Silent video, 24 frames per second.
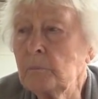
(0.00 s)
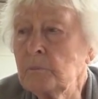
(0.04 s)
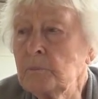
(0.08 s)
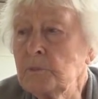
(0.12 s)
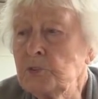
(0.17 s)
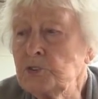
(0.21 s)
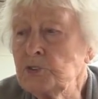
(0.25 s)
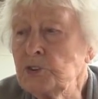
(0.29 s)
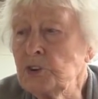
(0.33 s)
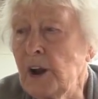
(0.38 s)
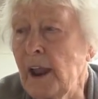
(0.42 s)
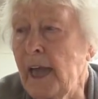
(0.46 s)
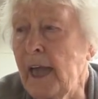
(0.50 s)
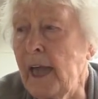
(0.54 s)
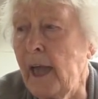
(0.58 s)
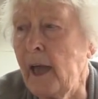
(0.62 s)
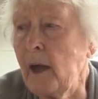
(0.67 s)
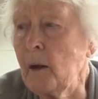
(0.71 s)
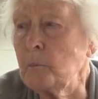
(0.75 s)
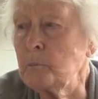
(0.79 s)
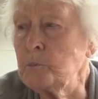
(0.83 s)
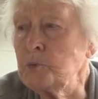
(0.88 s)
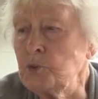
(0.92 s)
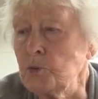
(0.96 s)

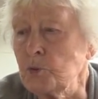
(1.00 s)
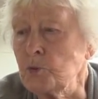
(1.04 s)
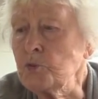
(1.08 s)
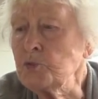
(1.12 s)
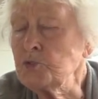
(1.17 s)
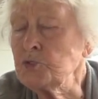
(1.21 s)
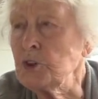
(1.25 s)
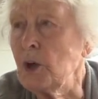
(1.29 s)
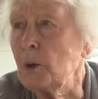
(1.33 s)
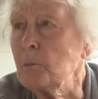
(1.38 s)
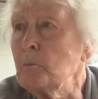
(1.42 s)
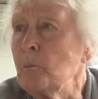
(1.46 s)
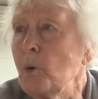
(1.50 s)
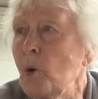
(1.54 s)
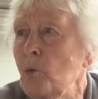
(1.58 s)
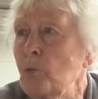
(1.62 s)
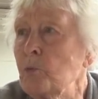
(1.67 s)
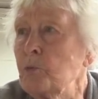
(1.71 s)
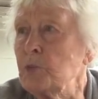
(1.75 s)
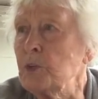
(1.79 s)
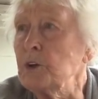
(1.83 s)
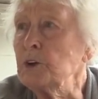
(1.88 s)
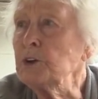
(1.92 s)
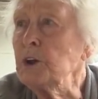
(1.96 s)
slabs or something
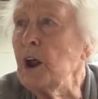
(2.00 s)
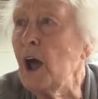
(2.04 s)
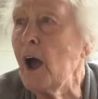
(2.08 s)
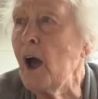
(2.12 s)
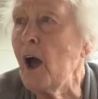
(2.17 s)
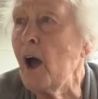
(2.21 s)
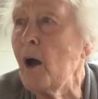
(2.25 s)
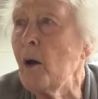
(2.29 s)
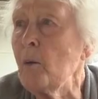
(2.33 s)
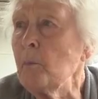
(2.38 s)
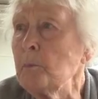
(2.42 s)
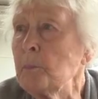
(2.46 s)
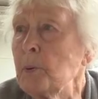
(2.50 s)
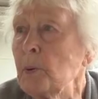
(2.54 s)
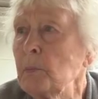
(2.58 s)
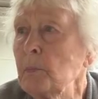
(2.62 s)
over the top,